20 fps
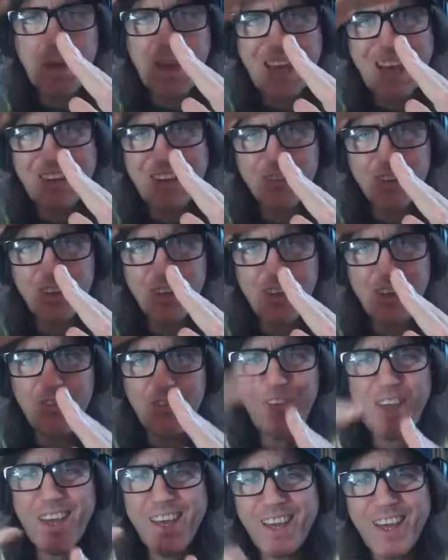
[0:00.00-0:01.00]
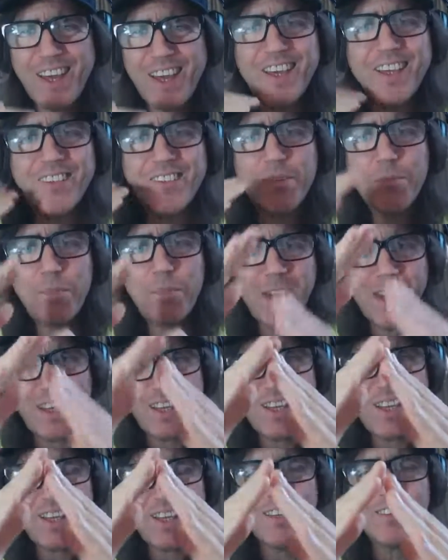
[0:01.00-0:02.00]
Pain relief, yeah, yeah, you got some
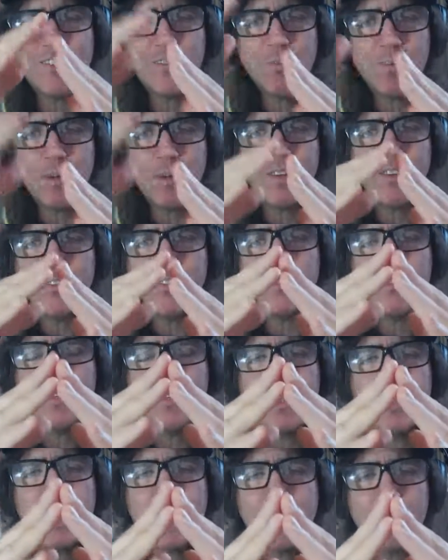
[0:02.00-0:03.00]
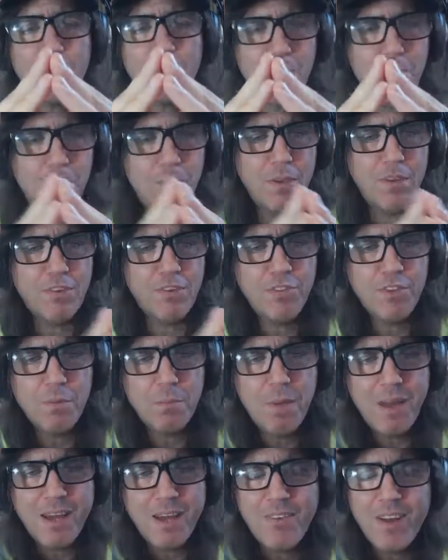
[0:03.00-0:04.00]
pain here, here's some pills, to take some pills for the
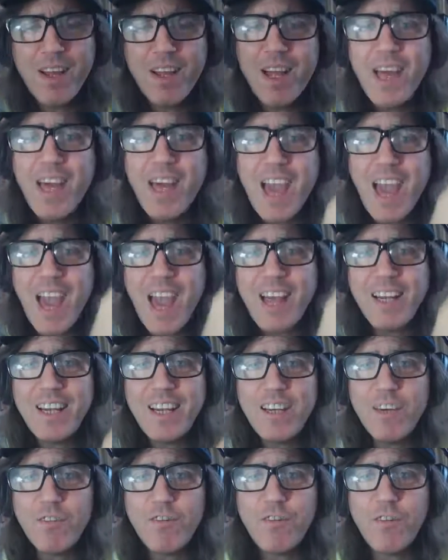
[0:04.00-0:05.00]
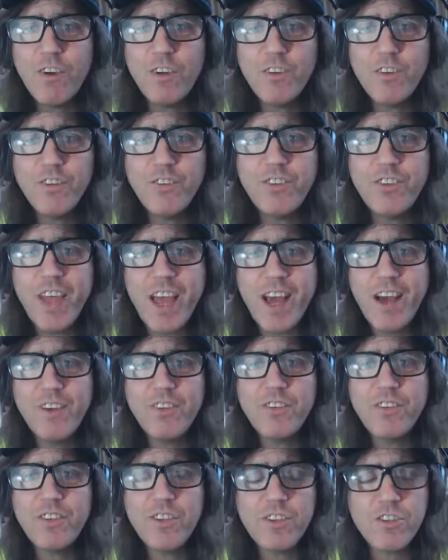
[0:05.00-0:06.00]
pain, right? And then it funnels
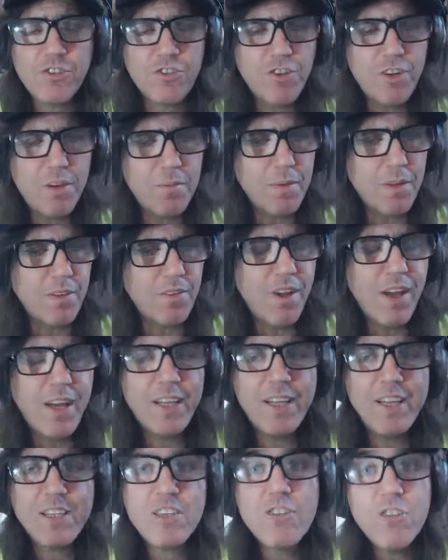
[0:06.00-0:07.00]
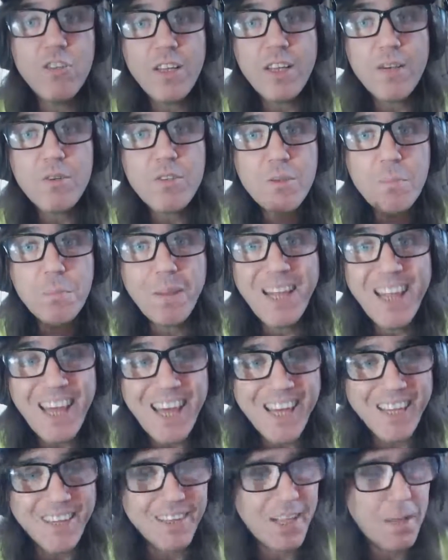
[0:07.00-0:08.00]
down to the treatment, right? It's all, it was a
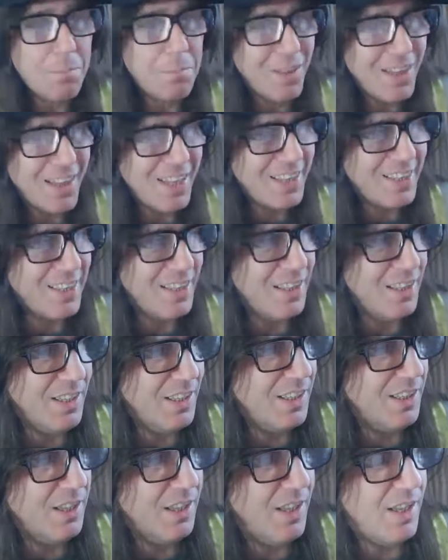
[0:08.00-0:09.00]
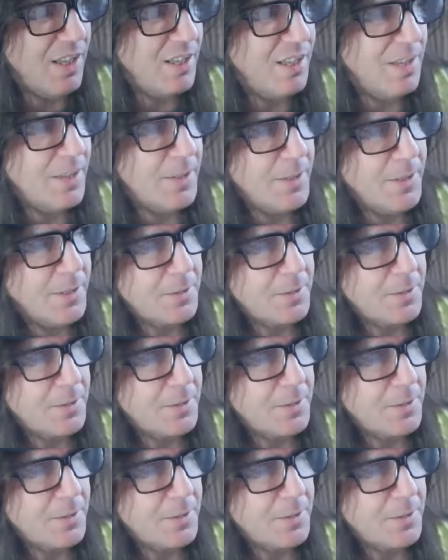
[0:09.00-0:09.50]
plan, they planned it, right?